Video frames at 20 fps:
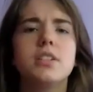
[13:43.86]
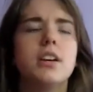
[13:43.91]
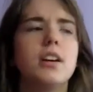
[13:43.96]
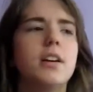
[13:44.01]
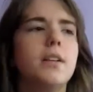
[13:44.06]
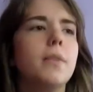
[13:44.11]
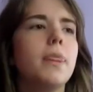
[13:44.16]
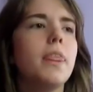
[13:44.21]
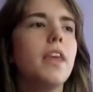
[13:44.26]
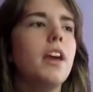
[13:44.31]

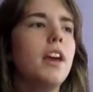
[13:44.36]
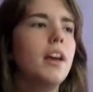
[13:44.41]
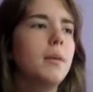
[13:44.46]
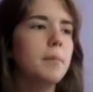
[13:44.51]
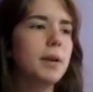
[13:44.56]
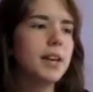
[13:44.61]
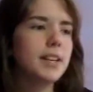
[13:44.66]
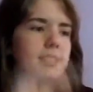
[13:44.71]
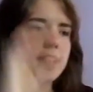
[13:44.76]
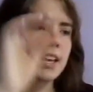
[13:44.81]
Because, like,
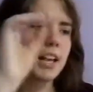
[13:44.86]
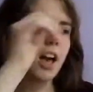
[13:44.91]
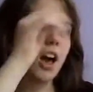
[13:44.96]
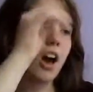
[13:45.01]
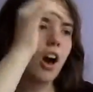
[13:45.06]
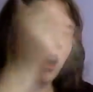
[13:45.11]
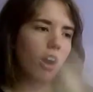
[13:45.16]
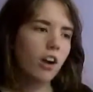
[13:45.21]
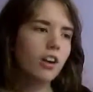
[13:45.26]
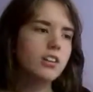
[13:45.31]
Harley
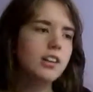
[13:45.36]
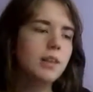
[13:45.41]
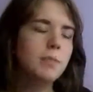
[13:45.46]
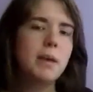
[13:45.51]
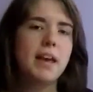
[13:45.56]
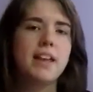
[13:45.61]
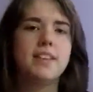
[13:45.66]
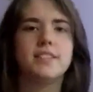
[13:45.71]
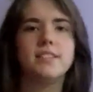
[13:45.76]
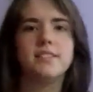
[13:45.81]
makes this
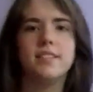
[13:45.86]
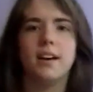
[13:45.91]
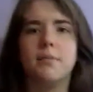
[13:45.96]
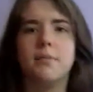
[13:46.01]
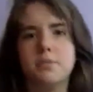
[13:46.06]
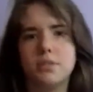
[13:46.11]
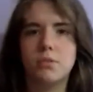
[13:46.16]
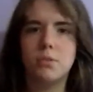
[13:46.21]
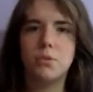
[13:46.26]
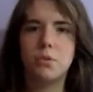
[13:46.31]
obstacle
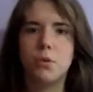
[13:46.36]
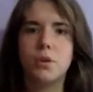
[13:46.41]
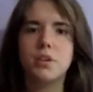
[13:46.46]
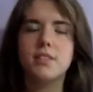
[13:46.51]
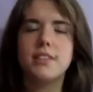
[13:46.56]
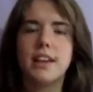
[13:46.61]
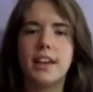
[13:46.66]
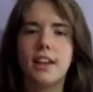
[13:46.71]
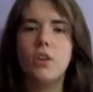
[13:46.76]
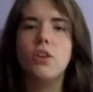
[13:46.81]
course that could
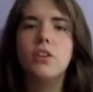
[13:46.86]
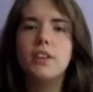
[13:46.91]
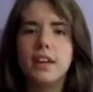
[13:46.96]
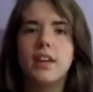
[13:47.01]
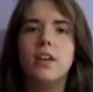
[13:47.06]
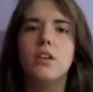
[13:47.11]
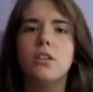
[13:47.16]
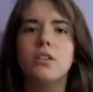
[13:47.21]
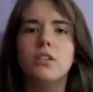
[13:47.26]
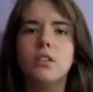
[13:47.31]
kill you
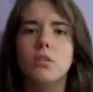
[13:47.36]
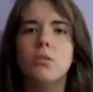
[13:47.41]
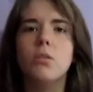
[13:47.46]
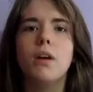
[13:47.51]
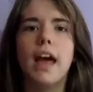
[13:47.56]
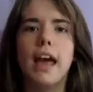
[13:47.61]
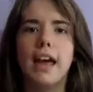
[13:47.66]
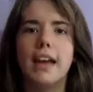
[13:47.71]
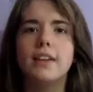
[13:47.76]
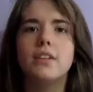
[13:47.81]
and
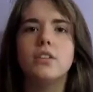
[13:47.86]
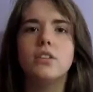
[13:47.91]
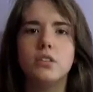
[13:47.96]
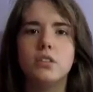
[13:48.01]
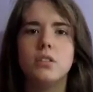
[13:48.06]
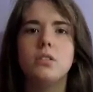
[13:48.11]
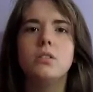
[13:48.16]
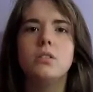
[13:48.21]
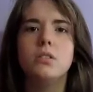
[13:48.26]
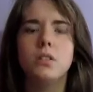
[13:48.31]
could,
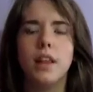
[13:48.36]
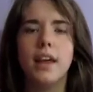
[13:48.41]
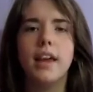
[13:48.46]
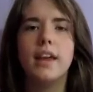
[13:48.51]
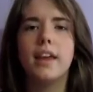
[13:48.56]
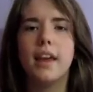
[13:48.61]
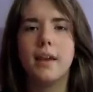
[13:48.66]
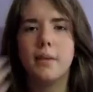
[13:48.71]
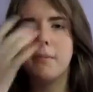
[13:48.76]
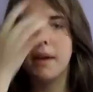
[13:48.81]
like, in many
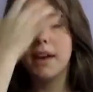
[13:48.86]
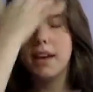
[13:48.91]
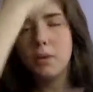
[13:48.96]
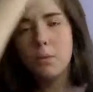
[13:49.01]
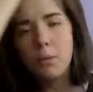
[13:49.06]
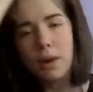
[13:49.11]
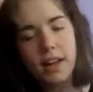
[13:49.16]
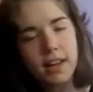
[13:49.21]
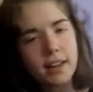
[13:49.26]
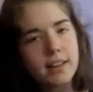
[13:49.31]
ways
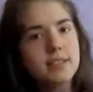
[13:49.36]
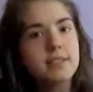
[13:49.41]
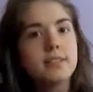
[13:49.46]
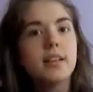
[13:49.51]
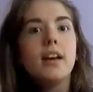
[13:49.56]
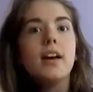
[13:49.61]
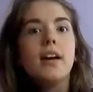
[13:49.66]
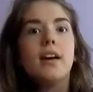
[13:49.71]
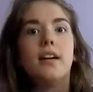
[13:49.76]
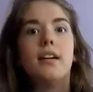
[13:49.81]

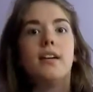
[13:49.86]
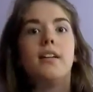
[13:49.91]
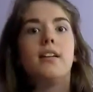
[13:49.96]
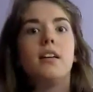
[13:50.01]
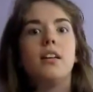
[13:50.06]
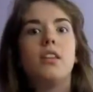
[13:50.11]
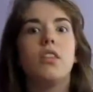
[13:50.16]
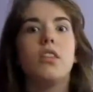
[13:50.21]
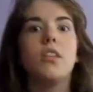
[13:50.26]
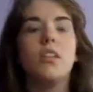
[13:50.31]

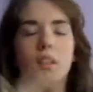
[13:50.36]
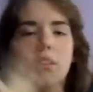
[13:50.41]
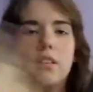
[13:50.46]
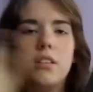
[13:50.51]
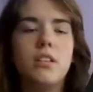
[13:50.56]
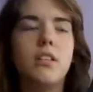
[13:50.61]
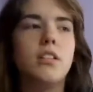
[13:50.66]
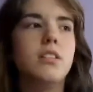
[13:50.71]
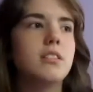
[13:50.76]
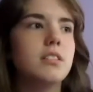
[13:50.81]

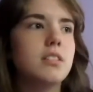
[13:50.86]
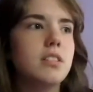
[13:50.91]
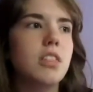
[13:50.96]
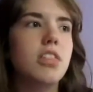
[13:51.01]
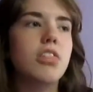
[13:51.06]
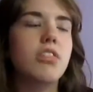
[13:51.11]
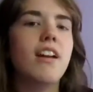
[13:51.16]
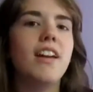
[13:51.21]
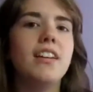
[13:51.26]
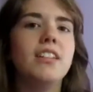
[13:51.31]
threaten your
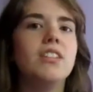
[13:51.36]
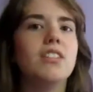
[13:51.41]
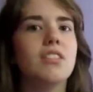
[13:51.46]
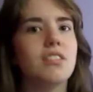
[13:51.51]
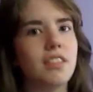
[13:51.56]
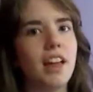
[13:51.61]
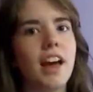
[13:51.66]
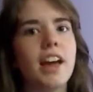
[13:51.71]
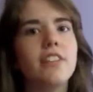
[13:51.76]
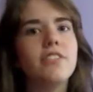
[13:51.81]
life.
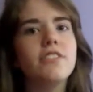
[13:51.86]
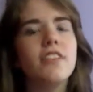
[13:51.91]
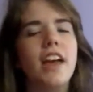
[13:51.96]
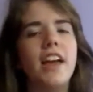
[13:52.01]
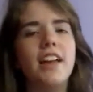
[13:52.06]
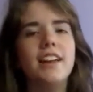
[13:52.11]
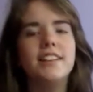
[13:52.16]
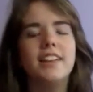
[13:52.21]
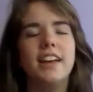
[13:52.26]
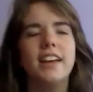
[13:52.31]
And then,
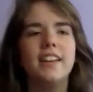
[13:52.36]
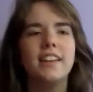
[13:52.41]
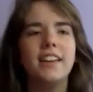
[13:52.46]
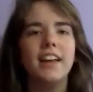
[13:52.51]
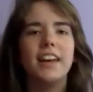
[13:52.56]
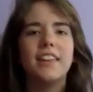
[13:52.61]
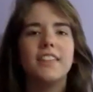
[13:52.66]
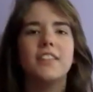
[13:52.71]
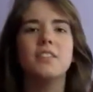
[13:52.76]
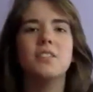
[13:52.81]
like, this whole
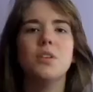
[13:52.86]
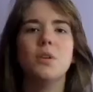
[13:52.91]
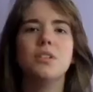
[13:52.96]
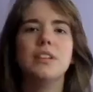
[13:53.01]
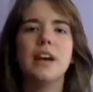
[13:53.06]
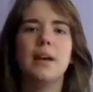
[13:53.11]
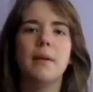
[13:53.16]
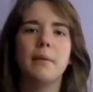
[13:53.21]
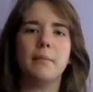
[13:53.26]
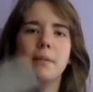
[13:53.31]
time,
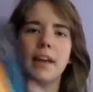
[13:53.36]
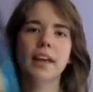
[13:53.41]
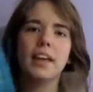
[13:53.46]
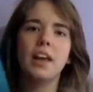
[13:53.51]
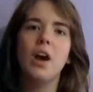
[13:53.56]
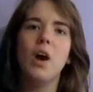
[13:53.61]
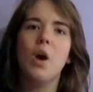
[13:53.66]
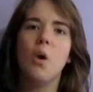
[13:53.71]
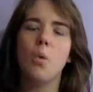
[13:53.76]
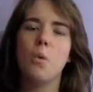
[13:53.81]
like, we
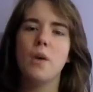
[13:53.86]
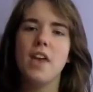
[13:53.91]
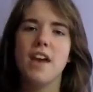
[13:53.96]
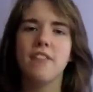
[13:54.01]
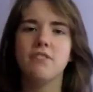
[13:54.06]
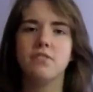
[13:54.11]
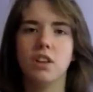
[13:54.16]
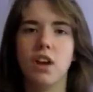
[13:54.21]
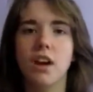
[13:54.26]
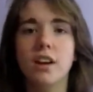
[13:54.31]
have lost
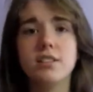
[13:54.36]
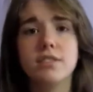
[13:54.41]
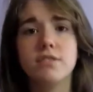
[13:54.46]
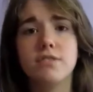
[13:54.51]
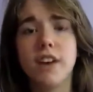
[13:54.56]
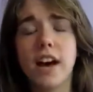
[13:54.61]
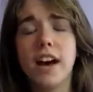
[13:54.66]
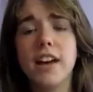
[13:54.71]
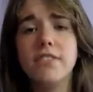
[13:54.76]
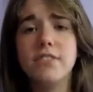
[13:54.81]
5
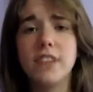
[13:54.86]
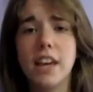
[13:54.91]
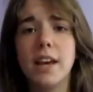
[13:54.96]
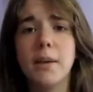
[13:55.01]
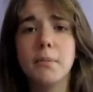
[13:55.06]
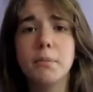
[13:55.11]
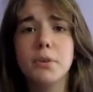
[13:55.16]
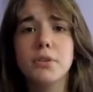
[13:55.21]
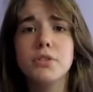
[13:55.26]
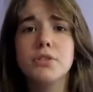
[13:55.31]
campers to
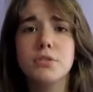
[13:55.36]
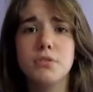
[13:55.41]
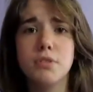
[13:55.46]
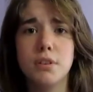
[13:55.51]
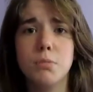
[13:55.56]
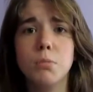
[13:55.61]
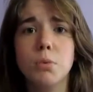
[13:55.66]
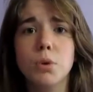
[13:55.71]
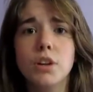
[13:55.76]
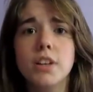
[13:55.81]
the
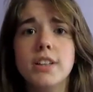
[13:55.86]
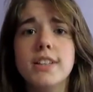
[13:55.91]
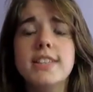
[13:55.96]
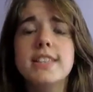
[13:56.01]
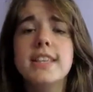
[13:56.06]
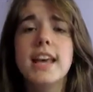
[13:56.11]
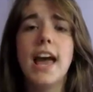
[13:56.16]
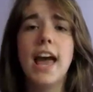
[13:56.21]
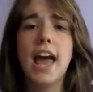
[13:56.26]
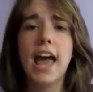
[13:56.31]
woods,
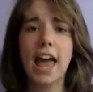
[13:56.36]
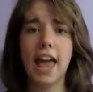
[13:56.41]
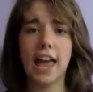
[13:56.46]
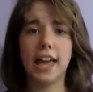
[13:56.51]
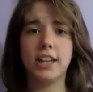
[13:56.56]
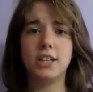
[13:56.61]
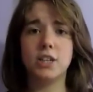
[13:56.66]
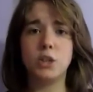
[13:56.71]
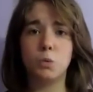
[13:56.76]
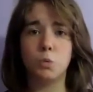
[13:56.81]
and we're
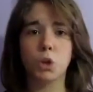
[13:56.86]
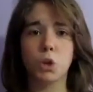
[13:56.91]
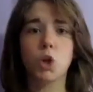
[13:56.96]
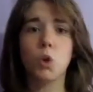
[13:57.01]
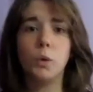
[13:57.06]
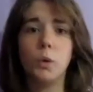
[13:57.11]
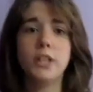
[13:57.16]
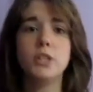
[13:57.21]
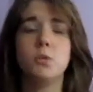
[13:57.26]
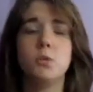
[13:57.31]
going to
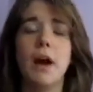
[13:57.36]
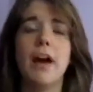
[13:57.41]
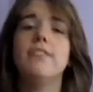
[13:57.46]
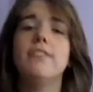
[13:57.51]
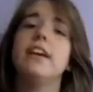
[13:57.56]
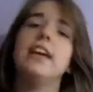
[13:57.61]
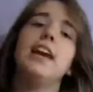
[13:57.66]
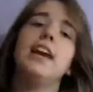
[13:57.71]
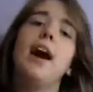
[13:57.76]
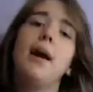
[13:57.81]
have a
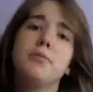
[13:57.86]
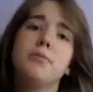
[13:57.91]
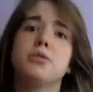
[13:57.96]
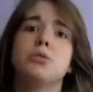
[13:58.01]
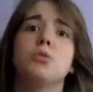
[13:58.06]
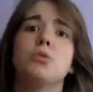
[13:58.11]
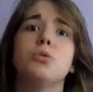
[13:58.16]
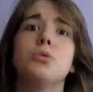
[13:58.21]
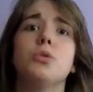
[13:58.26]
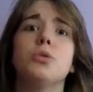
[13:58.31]
obstacle course
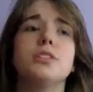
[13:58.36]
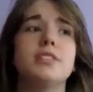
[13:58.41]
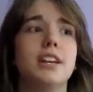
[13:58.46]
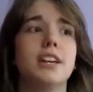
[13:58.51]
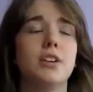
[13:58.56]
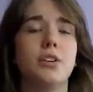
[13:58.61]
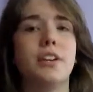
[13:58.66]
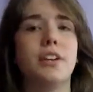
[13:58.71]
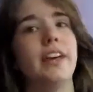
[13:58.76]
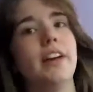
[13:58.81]
that could kill
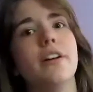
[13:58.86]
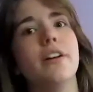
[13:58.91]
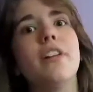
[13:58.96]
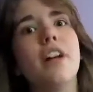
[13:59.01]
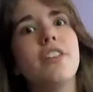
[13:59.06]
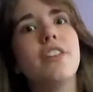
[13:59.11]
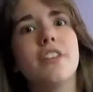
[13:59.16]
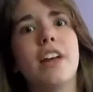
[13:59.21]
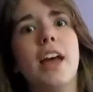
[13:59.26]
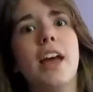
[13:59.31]
other
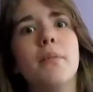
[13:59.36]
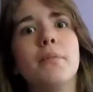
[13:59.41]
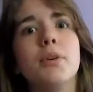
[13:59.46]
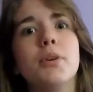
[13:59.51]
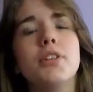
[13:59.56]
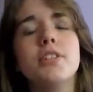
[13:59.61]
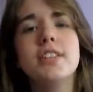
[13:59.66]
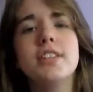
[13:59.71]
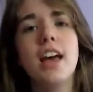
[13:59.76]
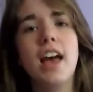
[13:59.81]
campers.
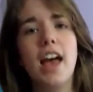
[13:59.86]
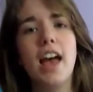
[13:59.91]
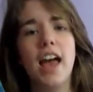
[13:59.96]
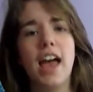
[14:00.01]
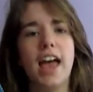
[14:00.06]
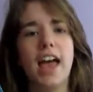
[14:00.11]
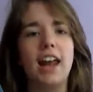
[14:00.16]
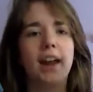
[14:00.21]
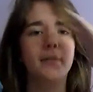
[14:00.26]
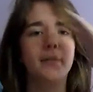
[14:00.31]
And I'm
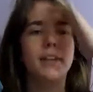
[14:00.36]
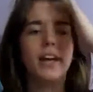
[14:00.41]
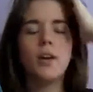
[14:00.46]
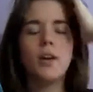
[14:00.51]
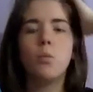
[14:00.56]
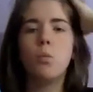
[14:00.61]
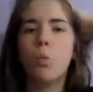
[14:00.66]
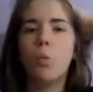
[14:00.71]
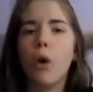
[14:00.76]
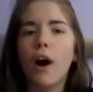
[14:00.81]
like, why
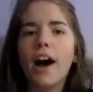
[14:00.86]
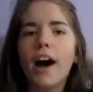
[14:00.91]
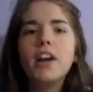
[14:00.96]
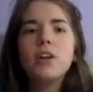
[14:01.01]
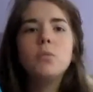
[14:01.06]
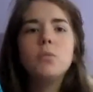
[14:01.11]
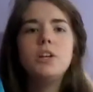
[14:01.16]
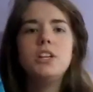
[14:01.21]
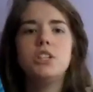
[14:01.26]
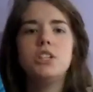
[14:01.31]
are we
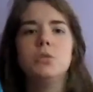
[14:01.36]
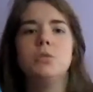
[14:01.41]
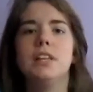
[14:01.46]
doing this?